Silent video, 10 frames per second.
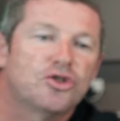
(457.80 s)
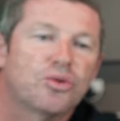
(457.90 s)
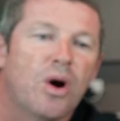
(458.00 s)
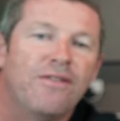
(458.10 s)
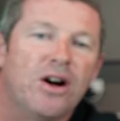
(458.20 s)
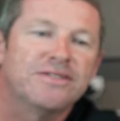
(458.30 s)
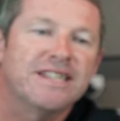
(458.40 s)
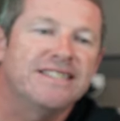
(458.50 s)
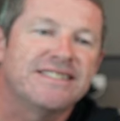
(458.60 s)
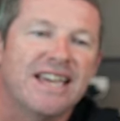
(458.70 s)
12 volt
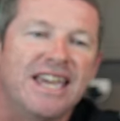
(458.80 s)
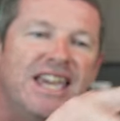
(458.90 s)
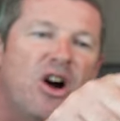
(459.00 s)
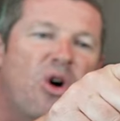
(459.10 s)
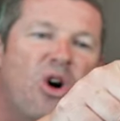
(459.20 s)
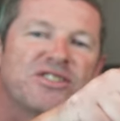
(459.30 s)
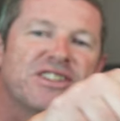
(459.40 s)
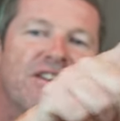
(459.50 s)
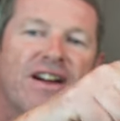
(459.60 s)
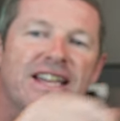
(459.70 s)
DC or
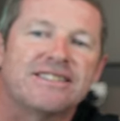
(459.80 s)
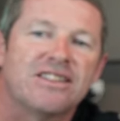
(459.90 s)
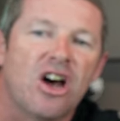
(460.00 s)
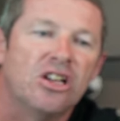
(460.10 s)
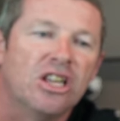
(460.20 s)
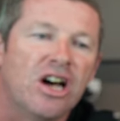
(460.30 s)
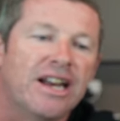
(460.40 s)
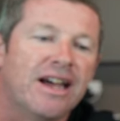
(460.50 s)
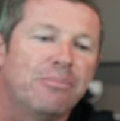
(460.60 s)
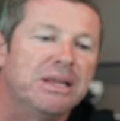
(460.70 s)
cigarette style
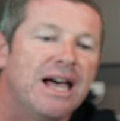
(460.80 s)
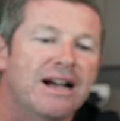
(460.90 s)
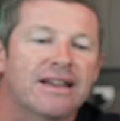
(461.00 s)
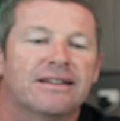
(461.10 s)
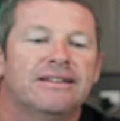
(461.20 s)
lighter plug